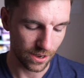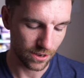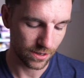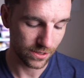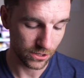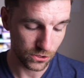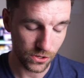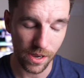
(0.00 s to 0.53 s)

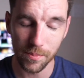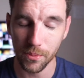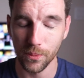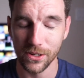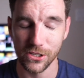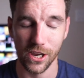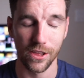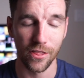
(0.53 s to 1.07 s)
on the trip,
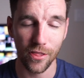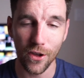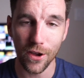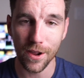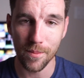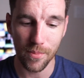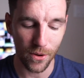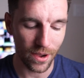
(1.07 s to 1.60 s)
which I
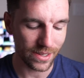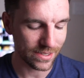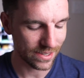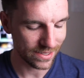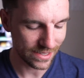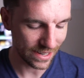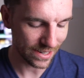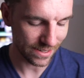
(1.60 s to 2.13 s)
thought I brought,
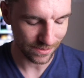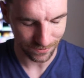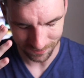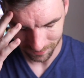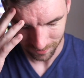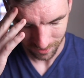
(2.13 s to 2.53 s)
didn't.